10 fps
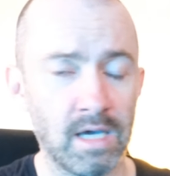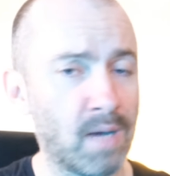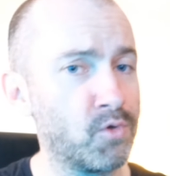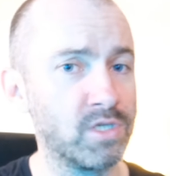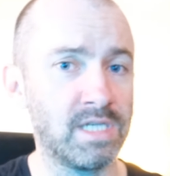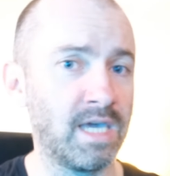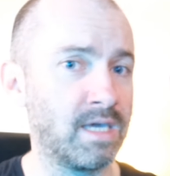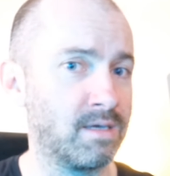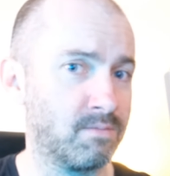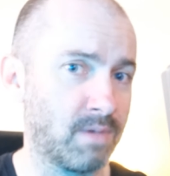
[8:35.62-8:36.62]
I'm not
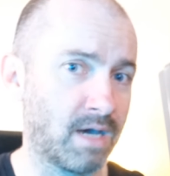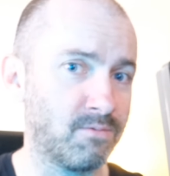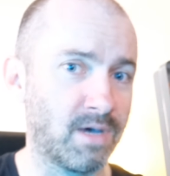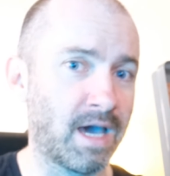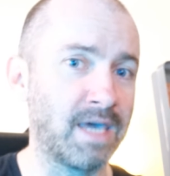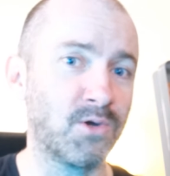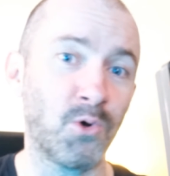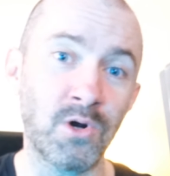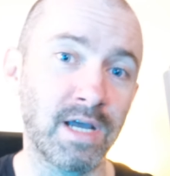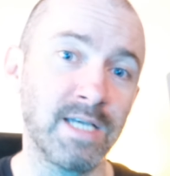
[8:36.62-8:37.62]
saying either
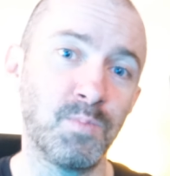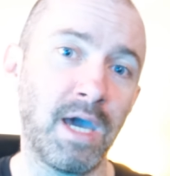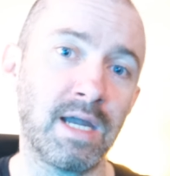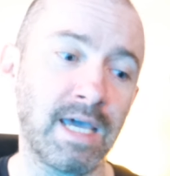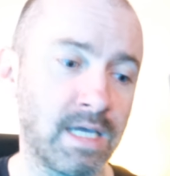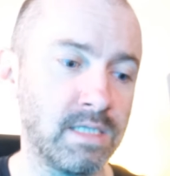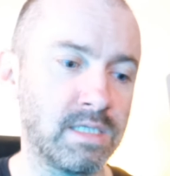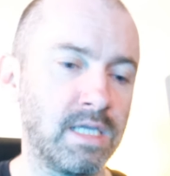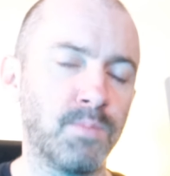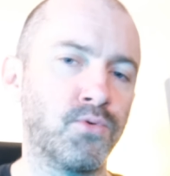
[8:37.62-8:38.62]
or is better. I can
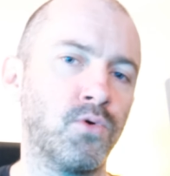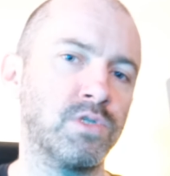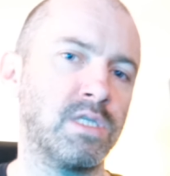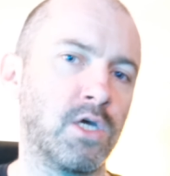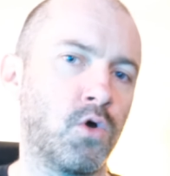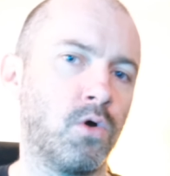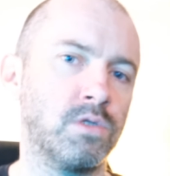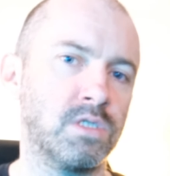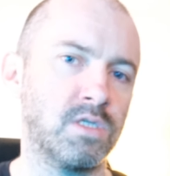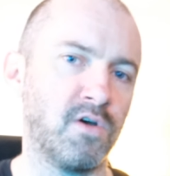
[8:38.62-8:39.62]
see the pros and the
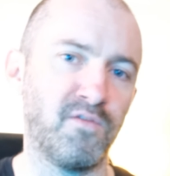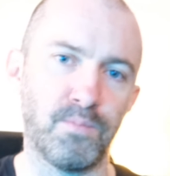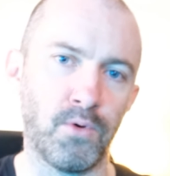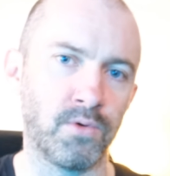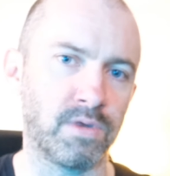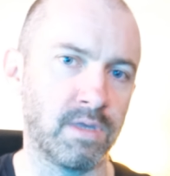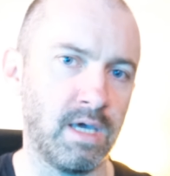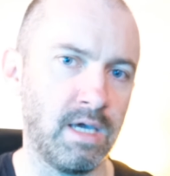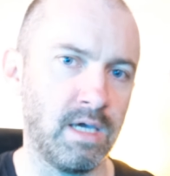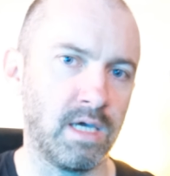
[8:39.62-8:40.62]
cons of both
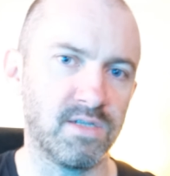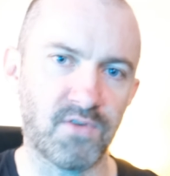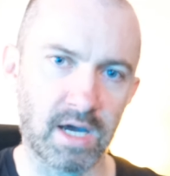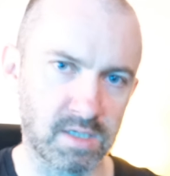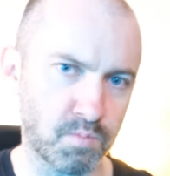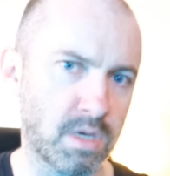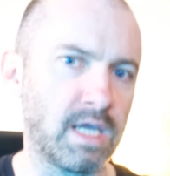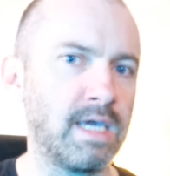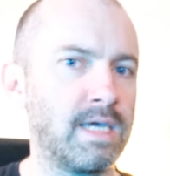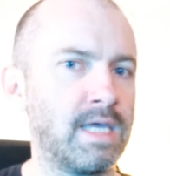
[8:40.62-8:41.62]
as far as
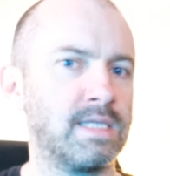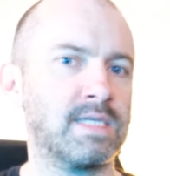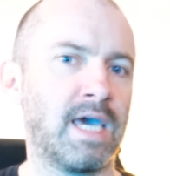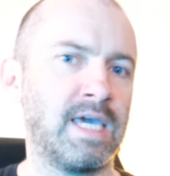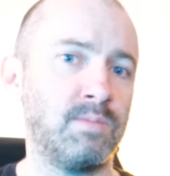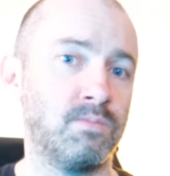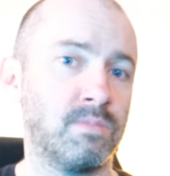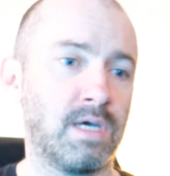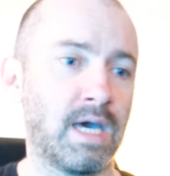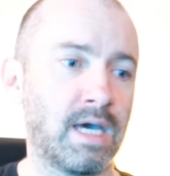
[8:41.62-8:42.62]
money and
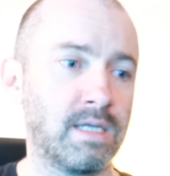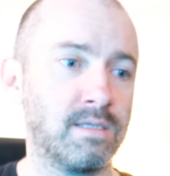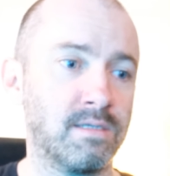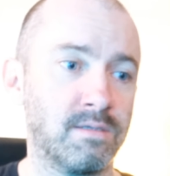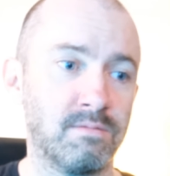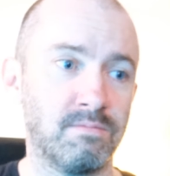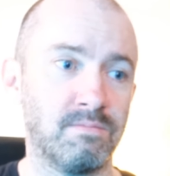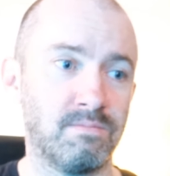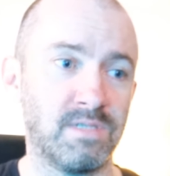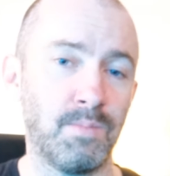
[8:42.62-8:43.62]
time and
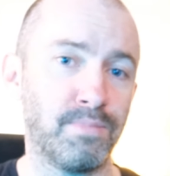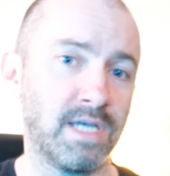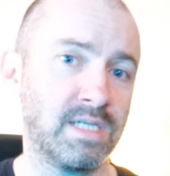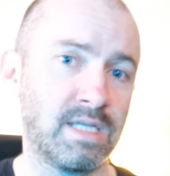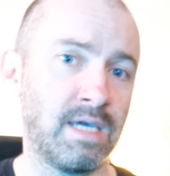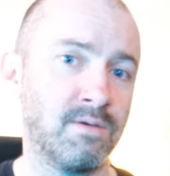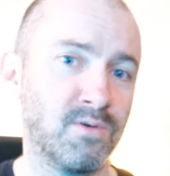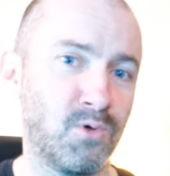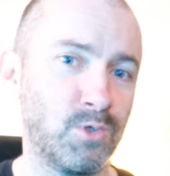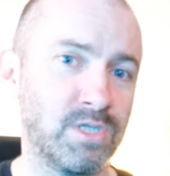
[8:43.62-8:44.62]
simplicity
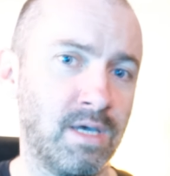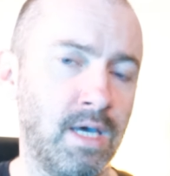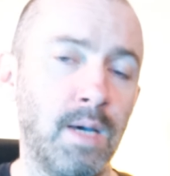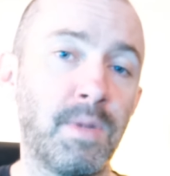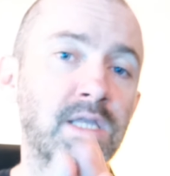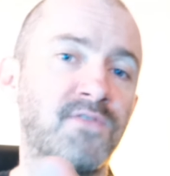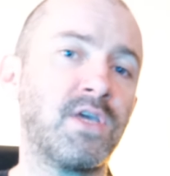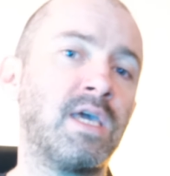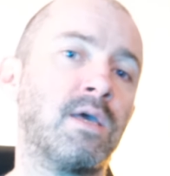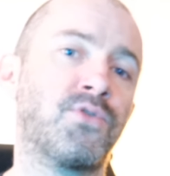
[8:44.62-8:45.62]
goes. But I'd love to
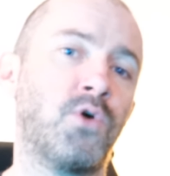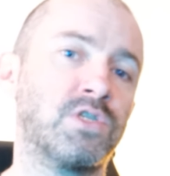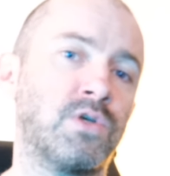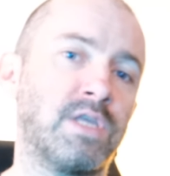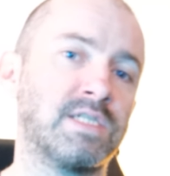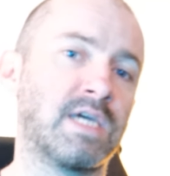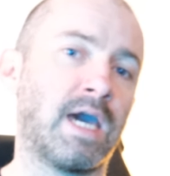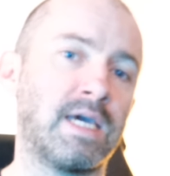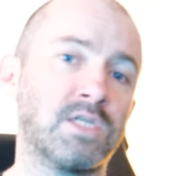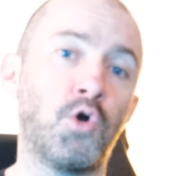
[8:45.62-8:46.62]
hear your thoughts on this,
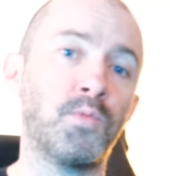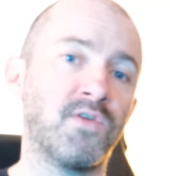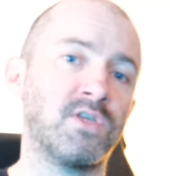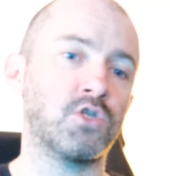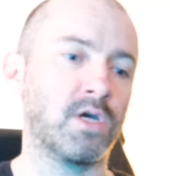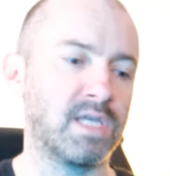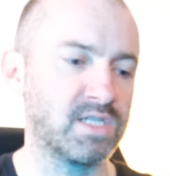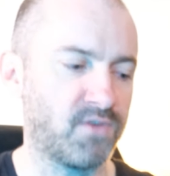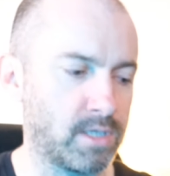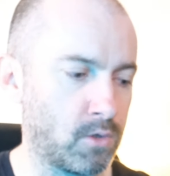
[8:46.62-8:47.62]
guys. I hope you've enjoyed this
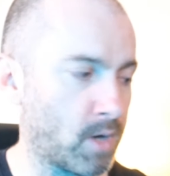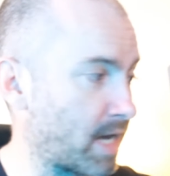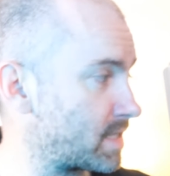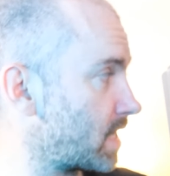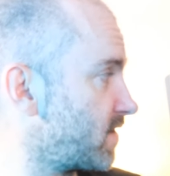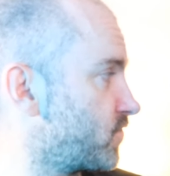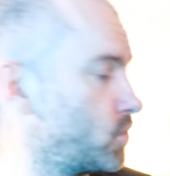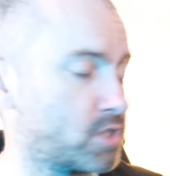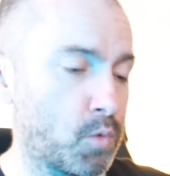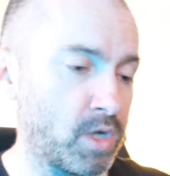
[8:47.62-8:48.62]
video, and in the
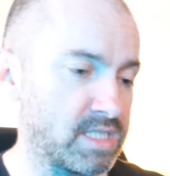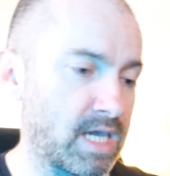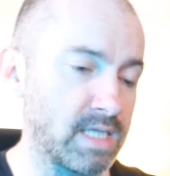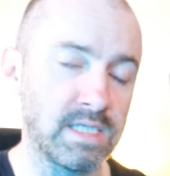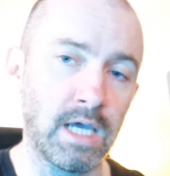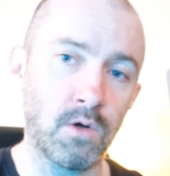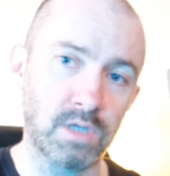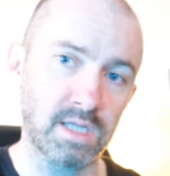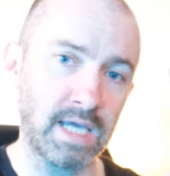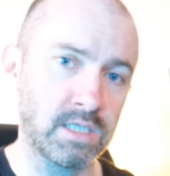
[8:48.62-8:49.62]
future, once I get settled,
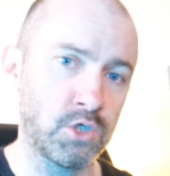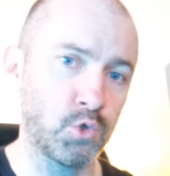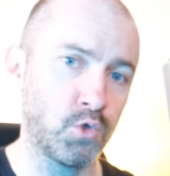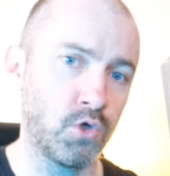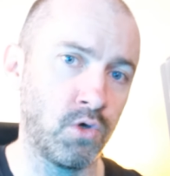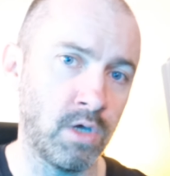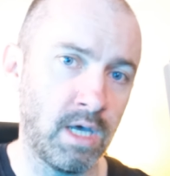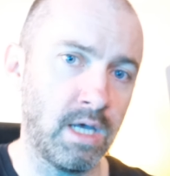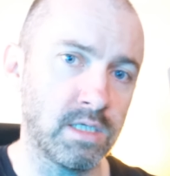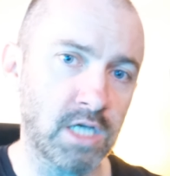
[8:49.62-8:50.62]
I'd like to show you
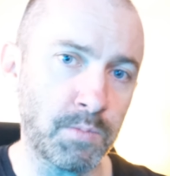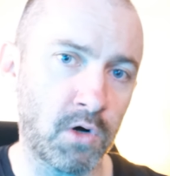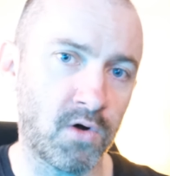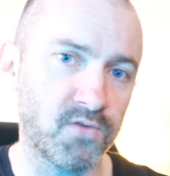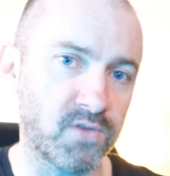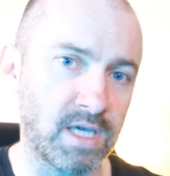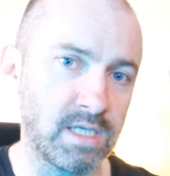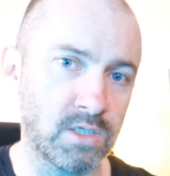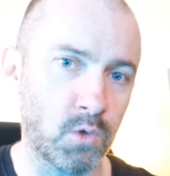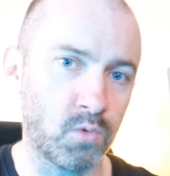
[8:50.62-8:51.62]
some of
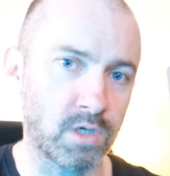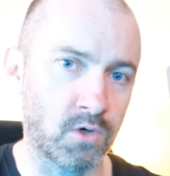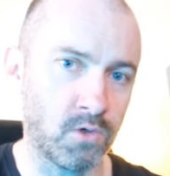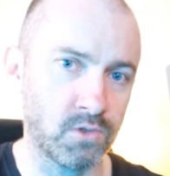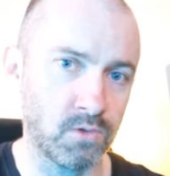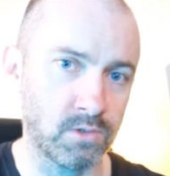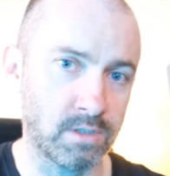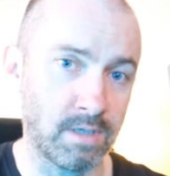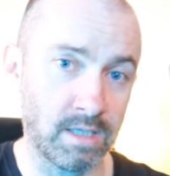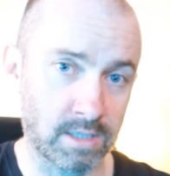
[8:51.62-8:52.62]
these older
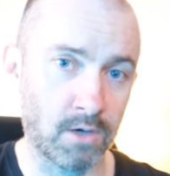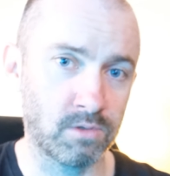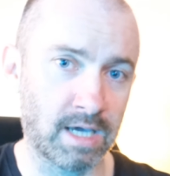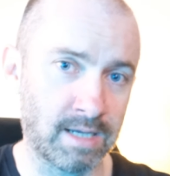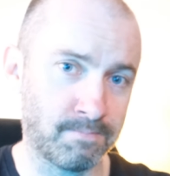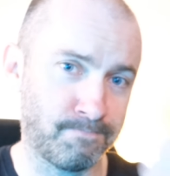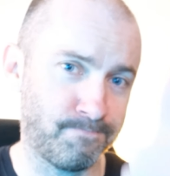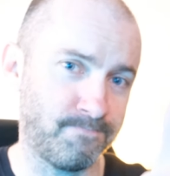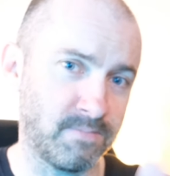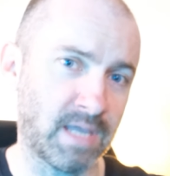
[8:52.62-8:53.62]
consoles. Until then,
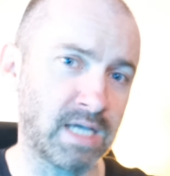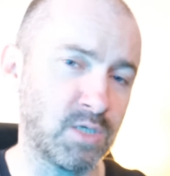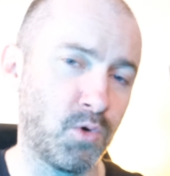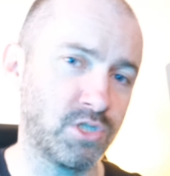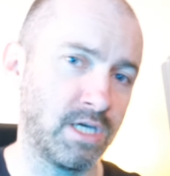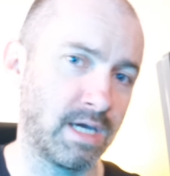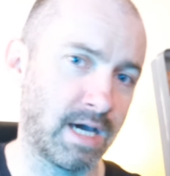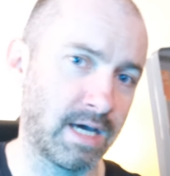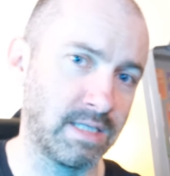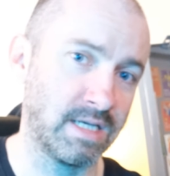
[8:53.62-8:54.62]
thanks for watching
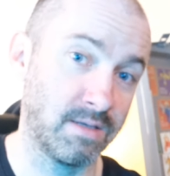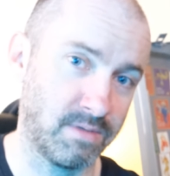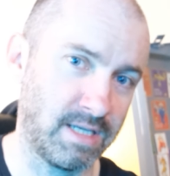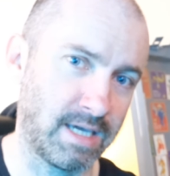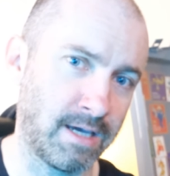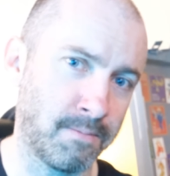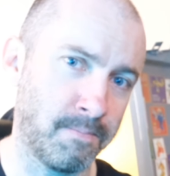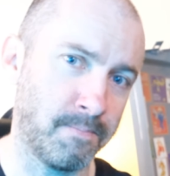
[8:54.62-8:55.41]
and take care.